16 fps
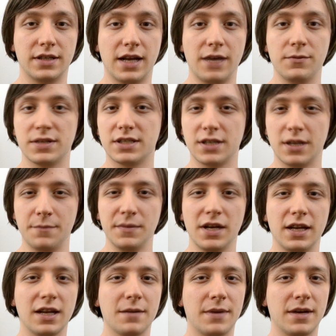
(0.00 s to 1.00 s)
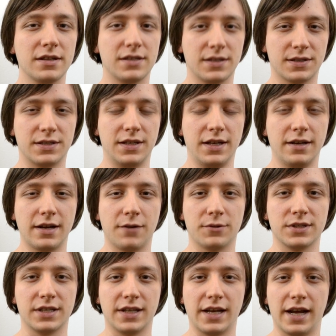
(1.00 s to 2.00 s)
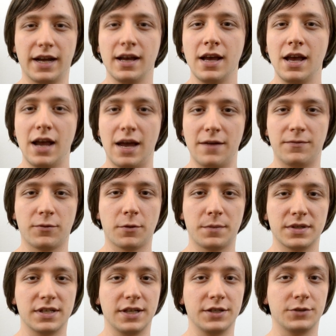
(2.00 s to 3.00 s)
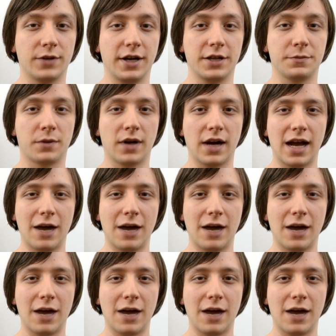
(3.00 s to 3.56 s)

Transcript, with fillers: a day, with some getting about 16 hours a day. At 4% drainage per